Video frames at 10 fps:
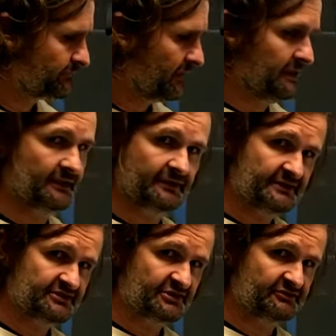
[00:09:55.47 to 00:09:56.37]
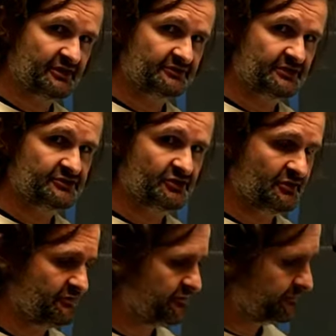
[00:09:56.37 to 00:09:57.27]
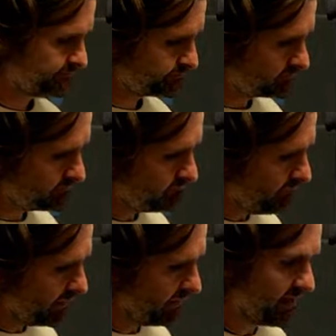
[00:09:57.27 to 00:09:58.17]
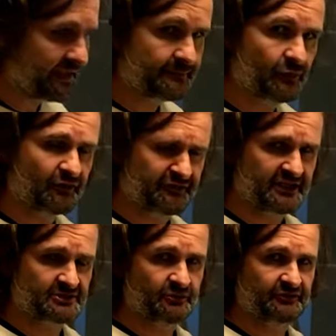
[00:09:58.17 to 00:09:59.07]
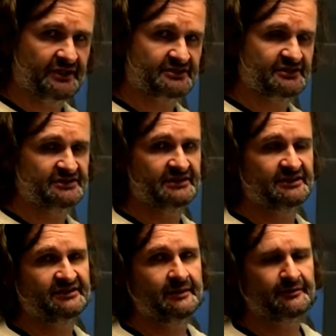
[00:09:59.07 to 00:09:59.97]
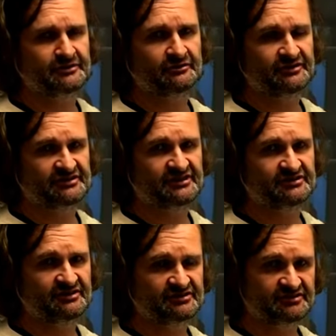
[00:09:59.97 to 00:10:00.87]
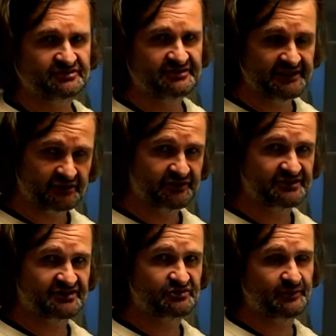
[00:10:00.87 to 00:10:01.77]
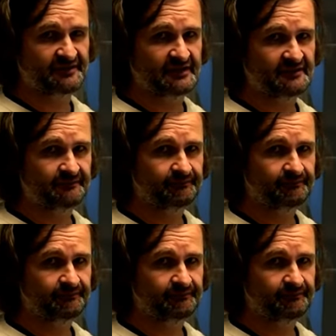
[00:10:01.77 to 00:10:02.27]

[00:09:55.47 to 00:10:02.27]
Another disadvantage of getting more flexible resin is that the temperature resistance decreases with it.